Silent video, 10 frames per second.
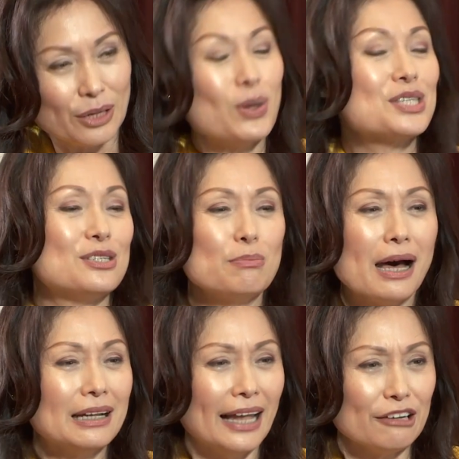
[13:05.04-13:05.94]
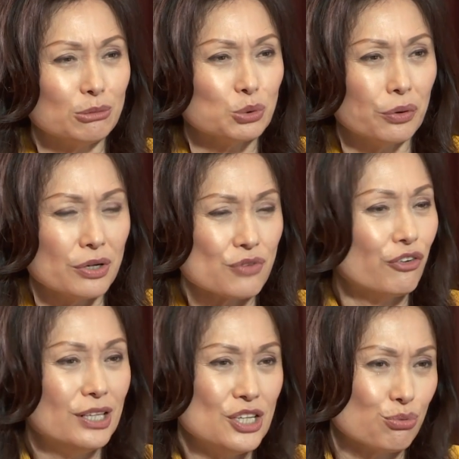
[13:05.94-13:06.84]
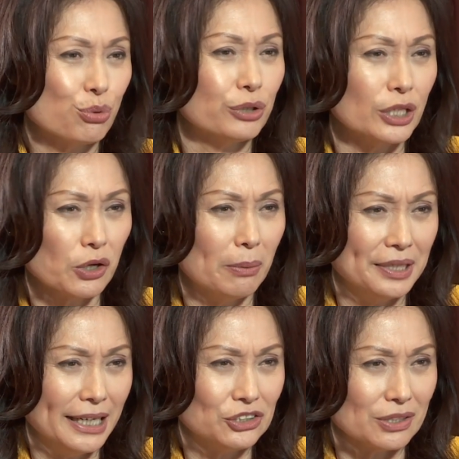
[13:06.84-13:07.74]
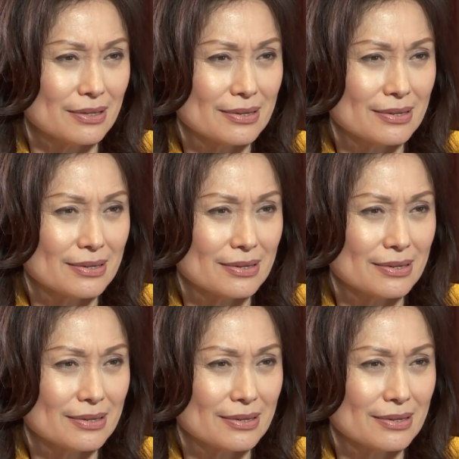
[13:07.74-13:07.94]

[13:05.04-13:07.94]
What's demand like from tourists for these rural accommodations?